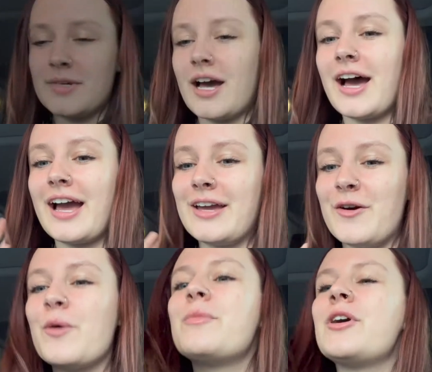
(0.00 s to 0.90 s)
I
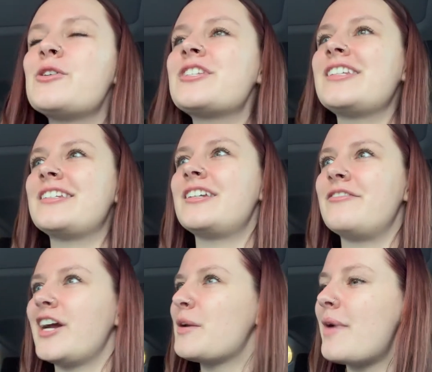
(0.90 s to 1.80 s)
almost did a
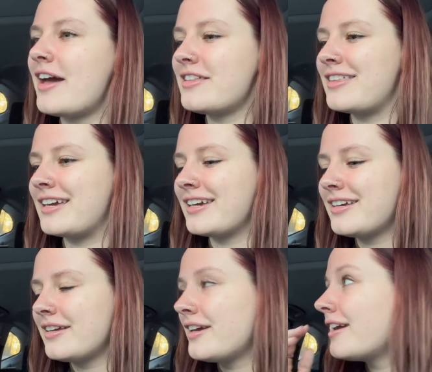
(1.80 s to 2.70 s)
very bad thing
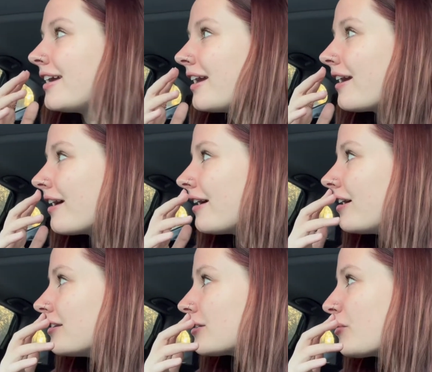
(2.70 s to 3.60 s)

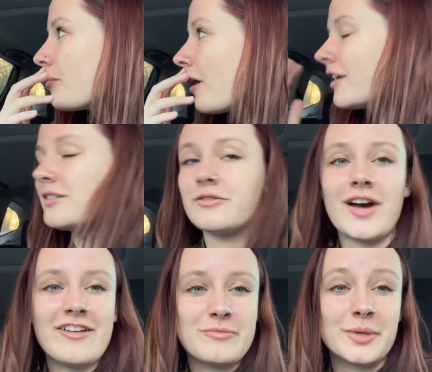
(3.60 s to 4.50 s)
and bought
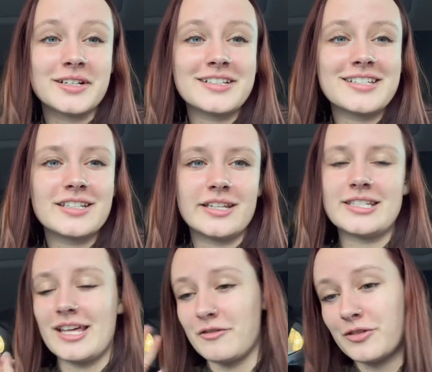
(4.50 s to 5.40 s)
5 books
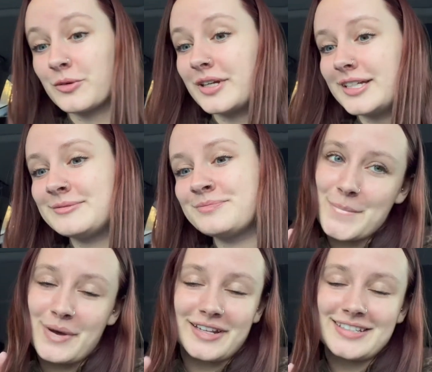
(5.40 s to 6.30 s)
instead of 3,
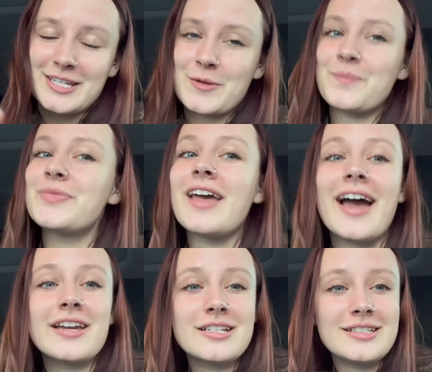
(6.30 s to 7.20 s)
but I
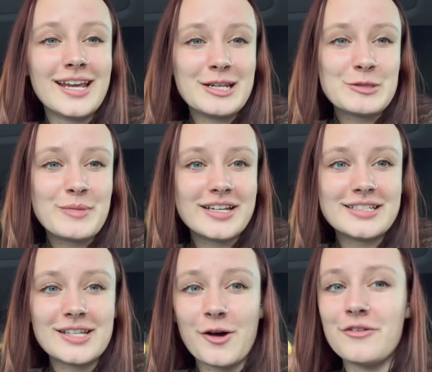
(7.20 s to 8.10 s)
contained
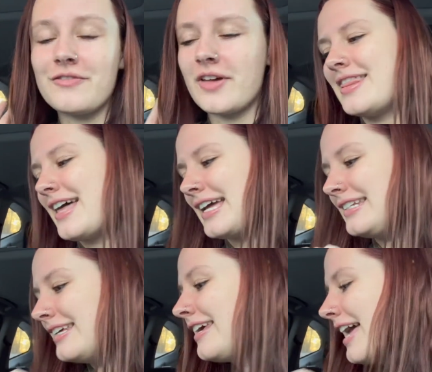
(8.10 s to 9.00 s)
myself. That
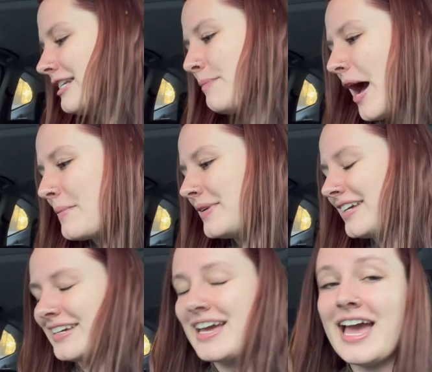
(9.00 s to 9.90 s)
didn't end up
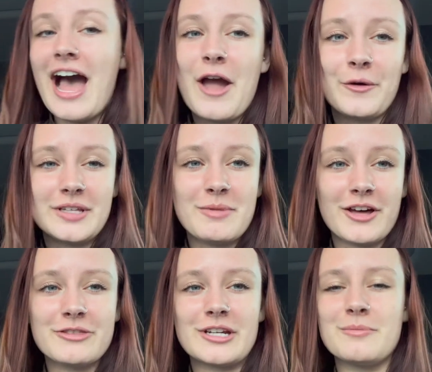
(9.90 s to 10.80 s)
happening. I only
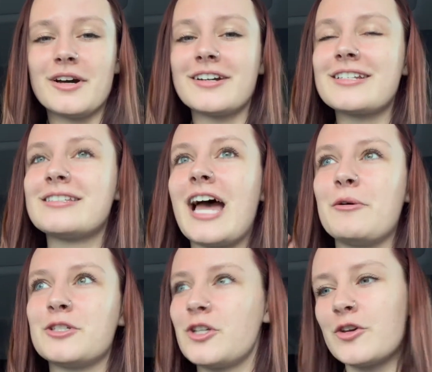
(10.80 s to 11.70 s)
bought 3 books. I will
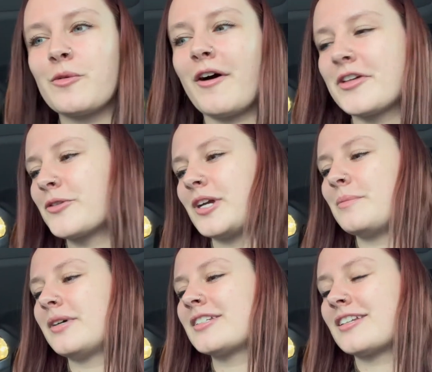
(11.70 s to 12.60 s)
show you all the 3
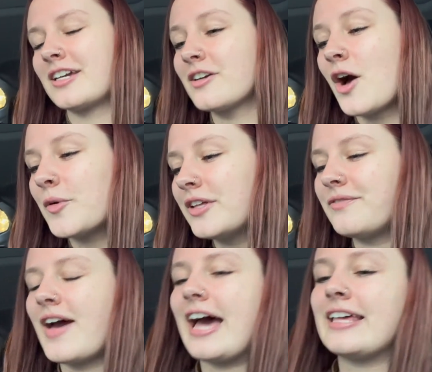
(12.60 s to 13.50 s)
books that I got really
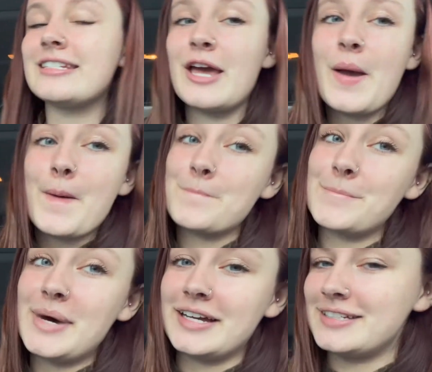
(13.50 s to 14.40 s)
fast,
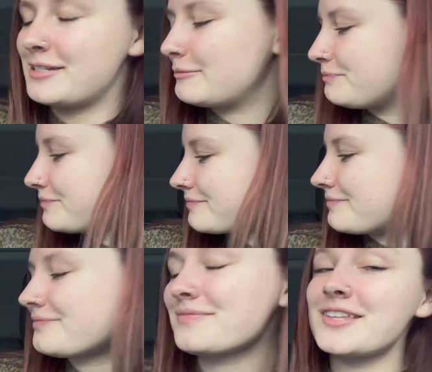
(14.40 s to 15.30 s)
but
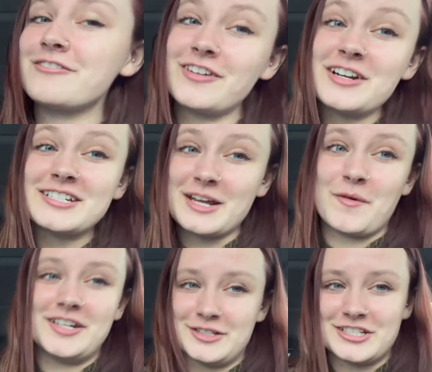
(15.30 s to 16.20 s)
first I
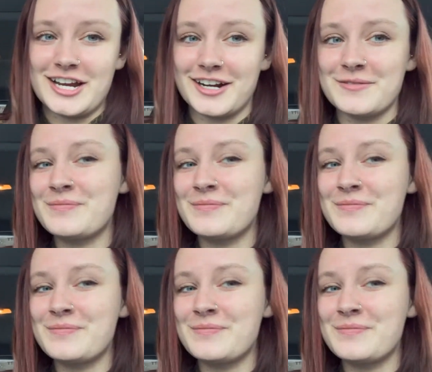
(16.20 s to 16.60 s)
wanted to share